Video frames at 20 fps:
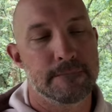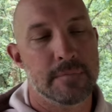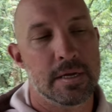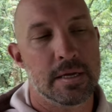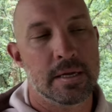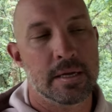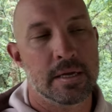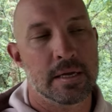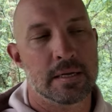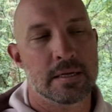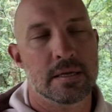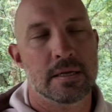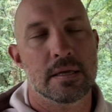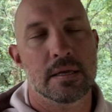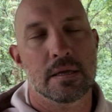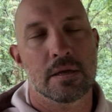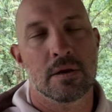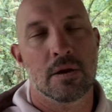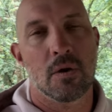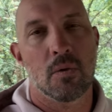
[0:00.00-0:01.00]
And,
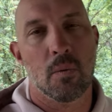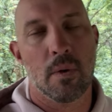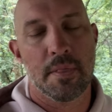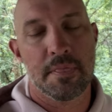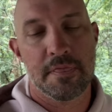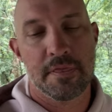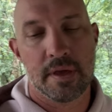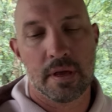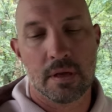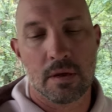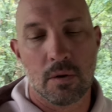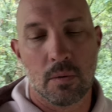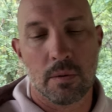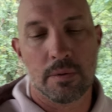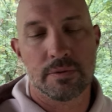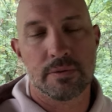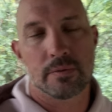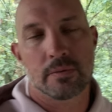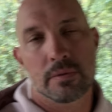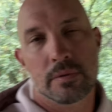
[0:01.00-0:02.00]
you know, one thing going
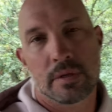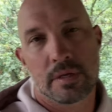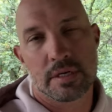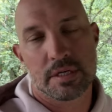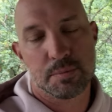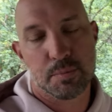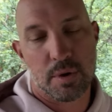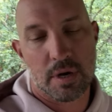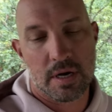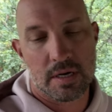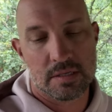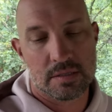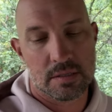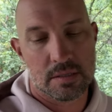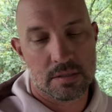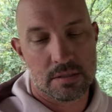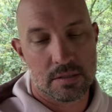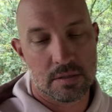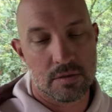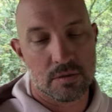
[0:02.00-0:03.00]
through this
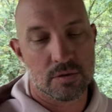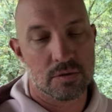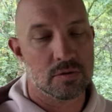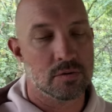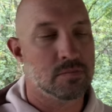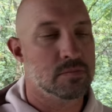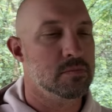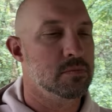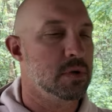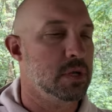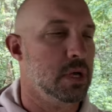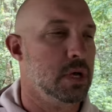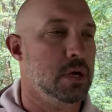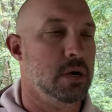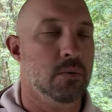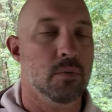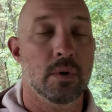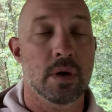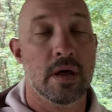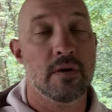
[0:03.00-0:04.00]
process, YouTube,
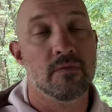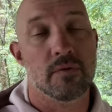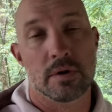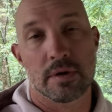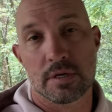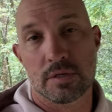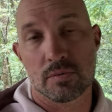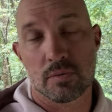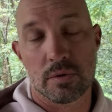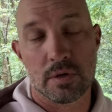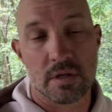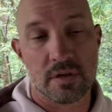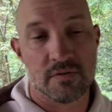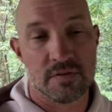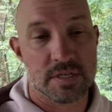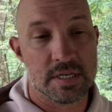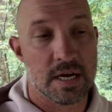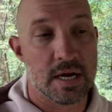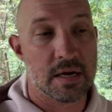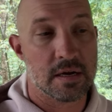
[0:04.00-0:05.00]
whatever it is, really,
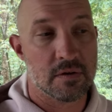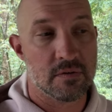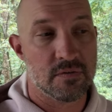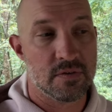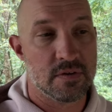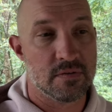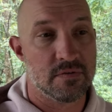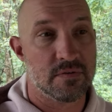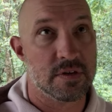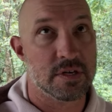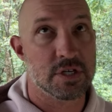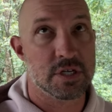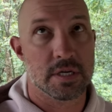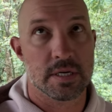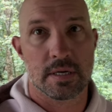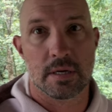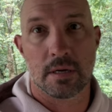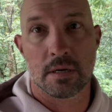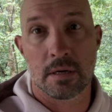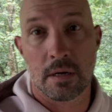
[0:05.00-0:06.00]
photography,
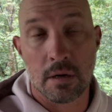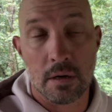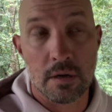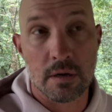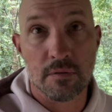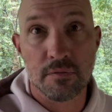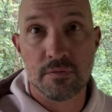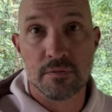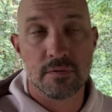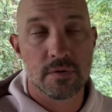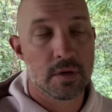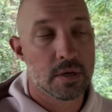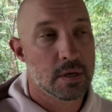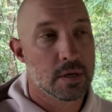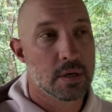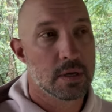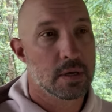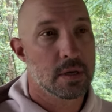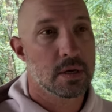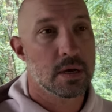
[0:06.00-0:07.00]
fishing, golf,
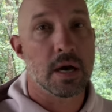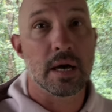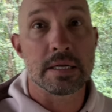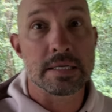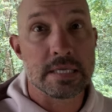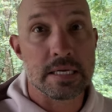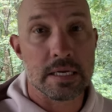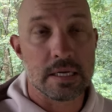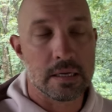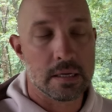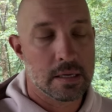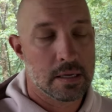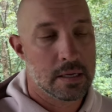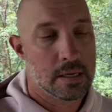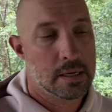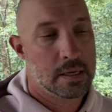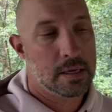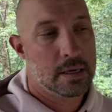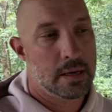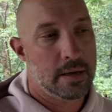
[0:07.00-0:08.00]
hunting,
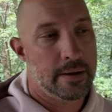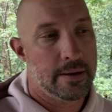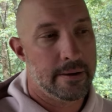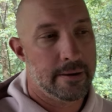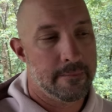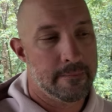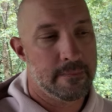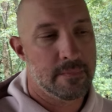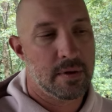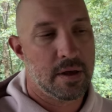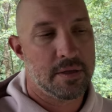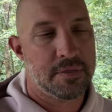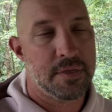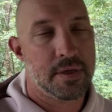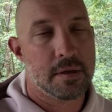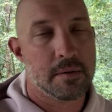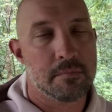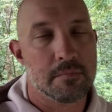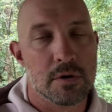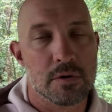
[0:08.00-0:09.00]
I
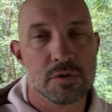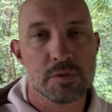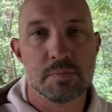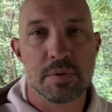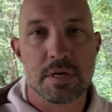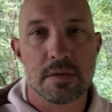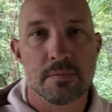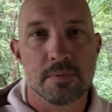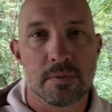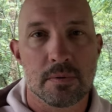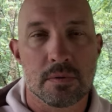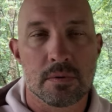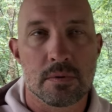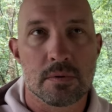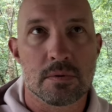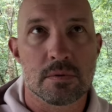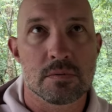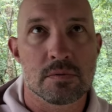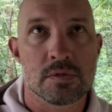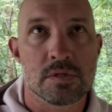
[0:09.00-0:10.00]
think most
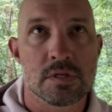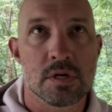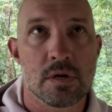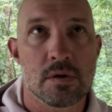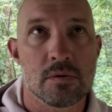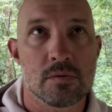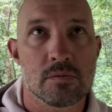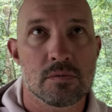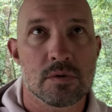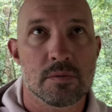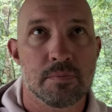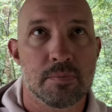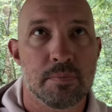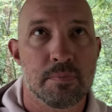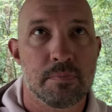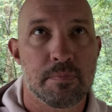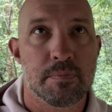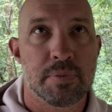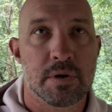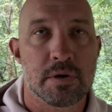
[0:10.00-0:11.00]
people don't
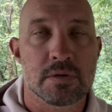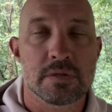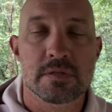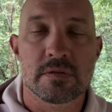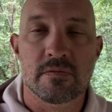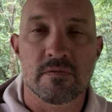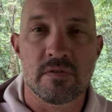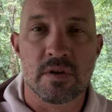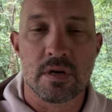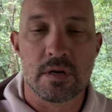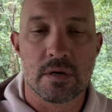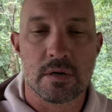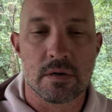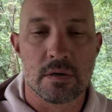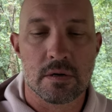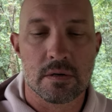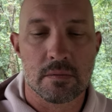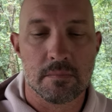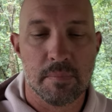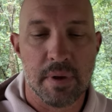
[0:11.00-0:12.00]

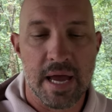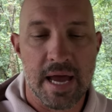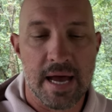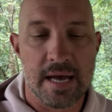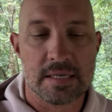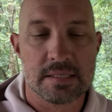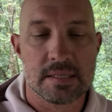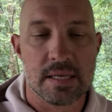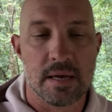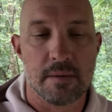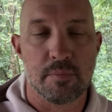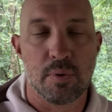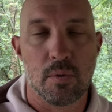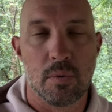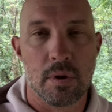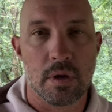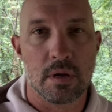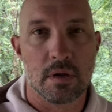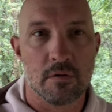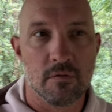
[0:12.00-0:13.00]
persevere past that
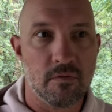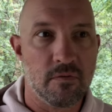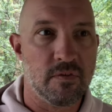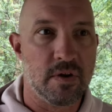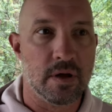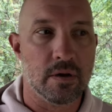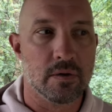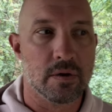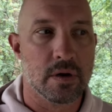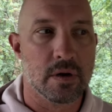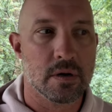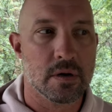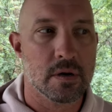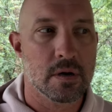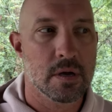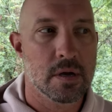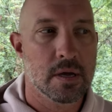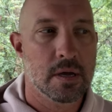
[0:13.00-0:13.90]
point of failure.